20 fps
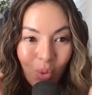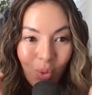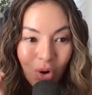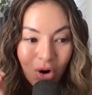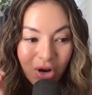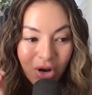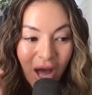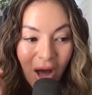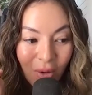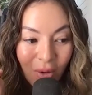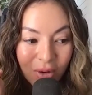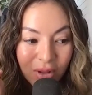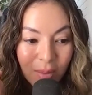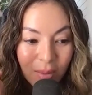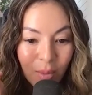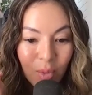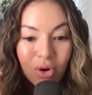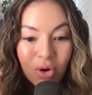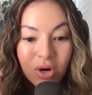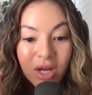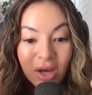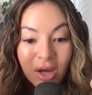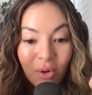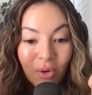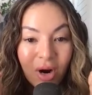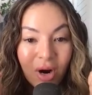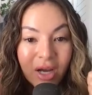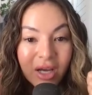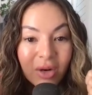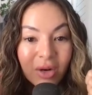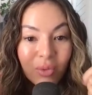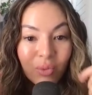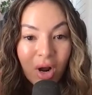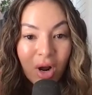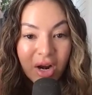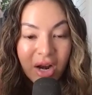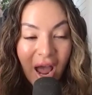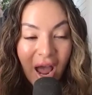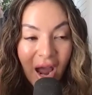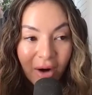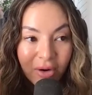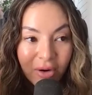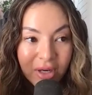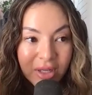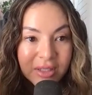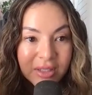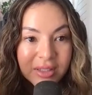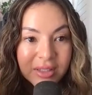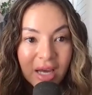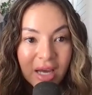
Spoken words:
work out in the morning or I can run errands.